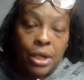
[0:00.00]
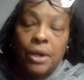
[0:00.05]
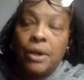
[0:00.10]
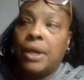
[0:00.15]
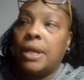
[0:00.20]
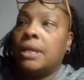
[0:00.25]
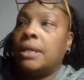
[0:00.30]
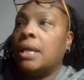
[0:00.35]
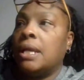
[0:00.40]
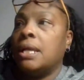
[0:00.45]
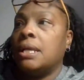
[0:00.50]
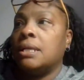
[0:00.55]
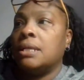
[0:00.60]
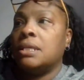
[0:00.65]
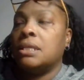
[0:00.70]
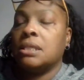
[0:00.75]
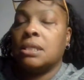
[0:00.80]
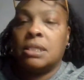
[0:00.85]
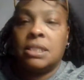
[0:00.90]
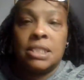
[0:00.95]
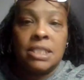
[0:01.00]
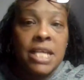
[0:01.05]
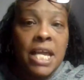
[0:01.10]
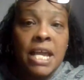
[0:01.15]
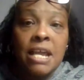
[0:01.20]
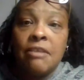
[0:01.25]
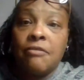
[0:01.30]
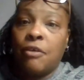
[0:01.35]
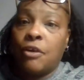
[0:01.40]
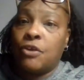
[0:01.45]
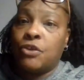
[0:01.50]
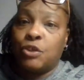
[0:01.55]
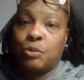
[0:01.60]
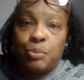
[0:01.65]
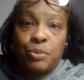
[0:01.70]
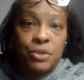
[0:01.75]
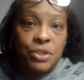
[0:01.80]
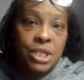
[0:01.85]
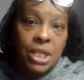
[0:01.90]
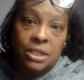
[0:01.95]
and to save her, to
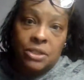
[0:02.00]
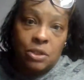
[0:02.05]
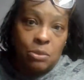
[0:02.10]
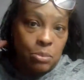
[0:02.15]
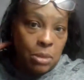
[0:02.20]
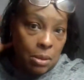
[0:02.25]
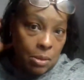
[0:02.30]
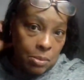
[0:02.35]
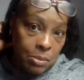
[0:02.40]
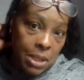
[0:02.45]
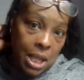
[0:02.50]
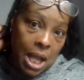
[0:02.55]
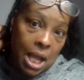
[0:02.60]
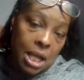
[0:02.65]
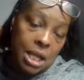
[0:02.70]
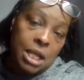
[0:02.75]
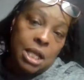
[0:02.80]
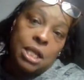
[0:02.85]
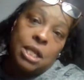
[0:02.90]
protect her, blah blah blah.